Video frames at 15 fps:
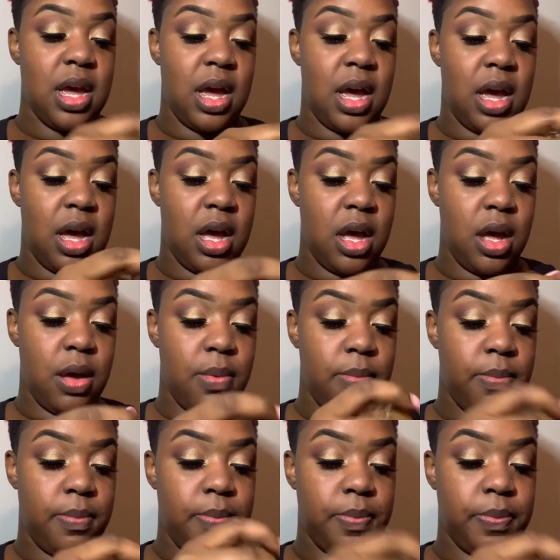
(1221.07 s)

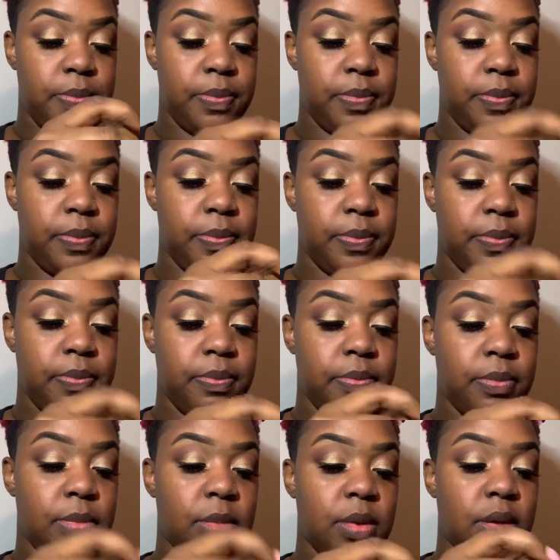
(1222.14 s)
Um,
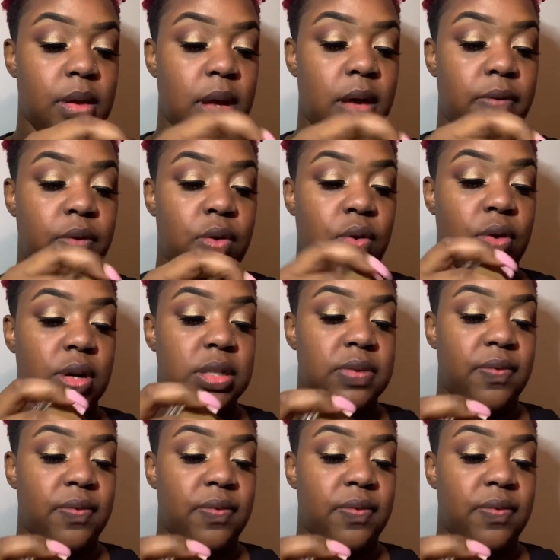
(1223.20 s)
of course,